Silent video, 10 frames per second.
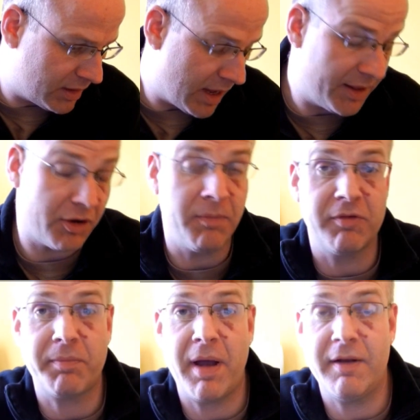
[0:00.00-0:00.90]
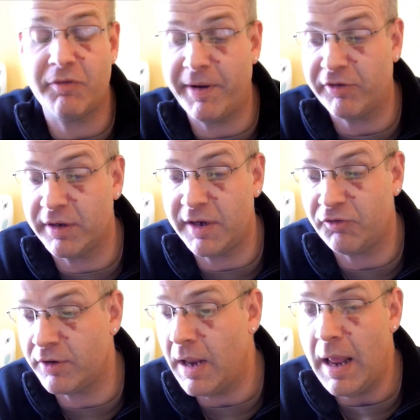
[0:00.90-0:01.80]
that comes as part of the special
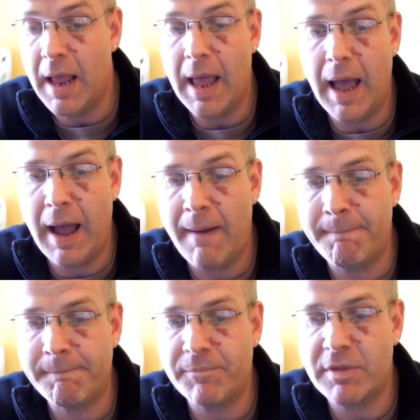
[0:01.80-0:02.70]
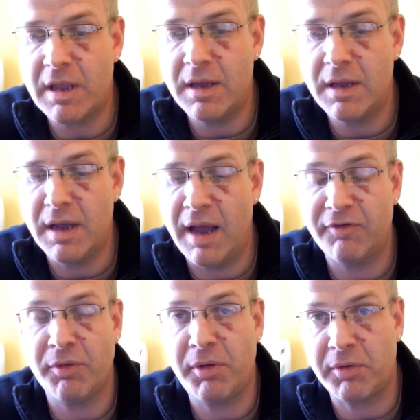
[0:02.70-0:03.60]
edition. Something
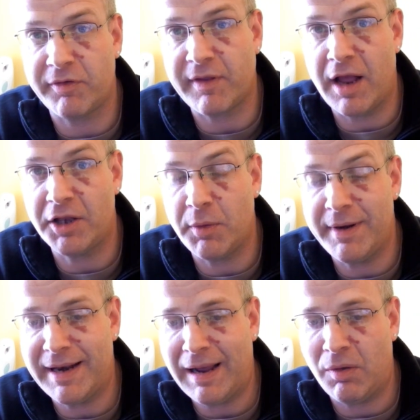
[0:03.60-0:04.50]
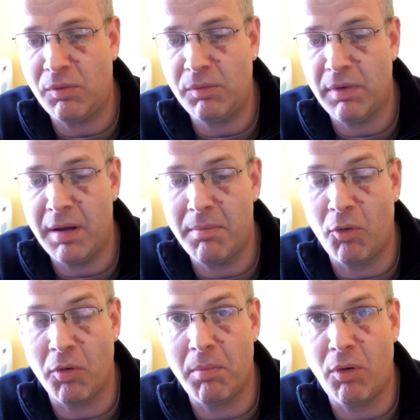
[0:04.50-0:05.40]
I'm going to start doing now
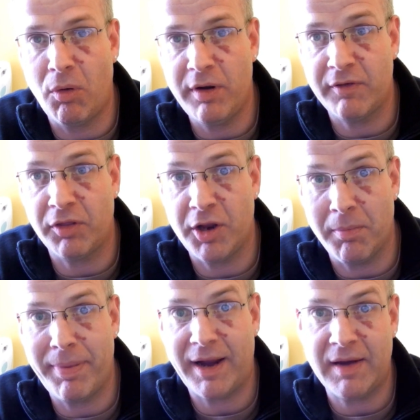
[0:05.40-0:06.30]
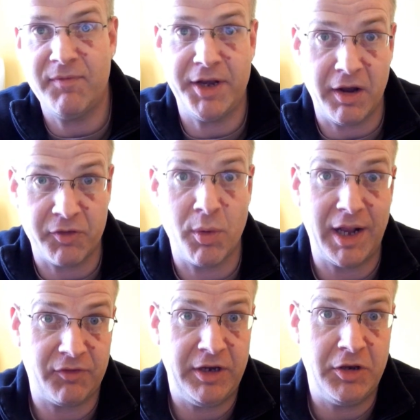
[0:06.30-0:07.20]
more and more is on the unpacking videos. I will
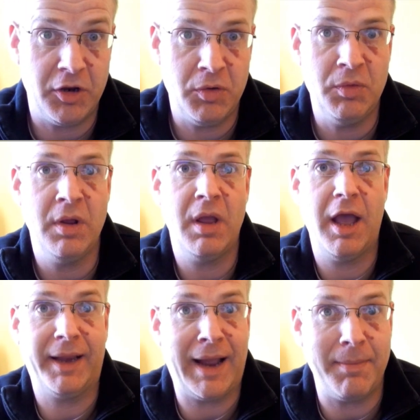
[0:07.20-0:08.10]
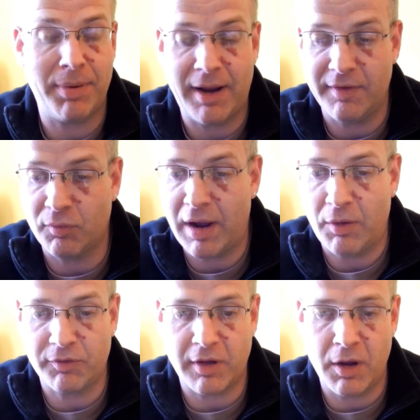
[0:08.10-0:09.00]
actually do gameplay as
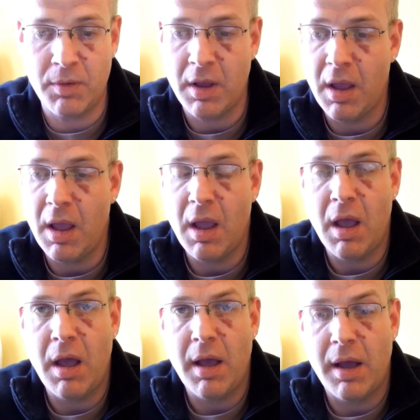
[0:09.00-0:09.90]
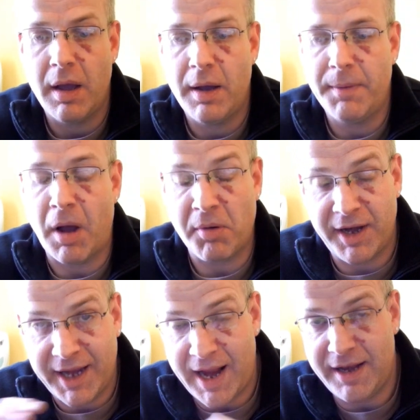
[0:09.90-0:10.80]
well. So I'm
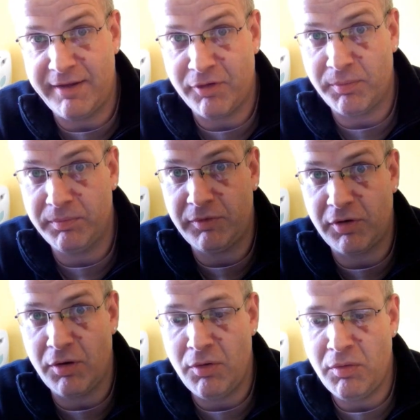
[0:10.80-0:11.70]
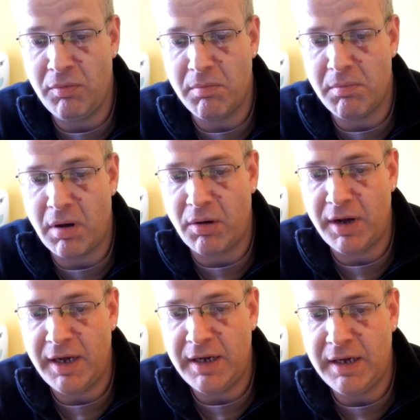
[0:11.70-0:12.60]
going to connect this up to
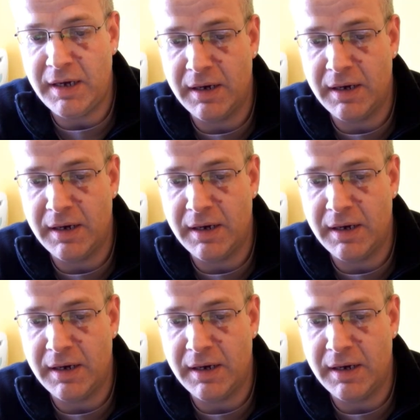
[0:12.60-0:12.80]
my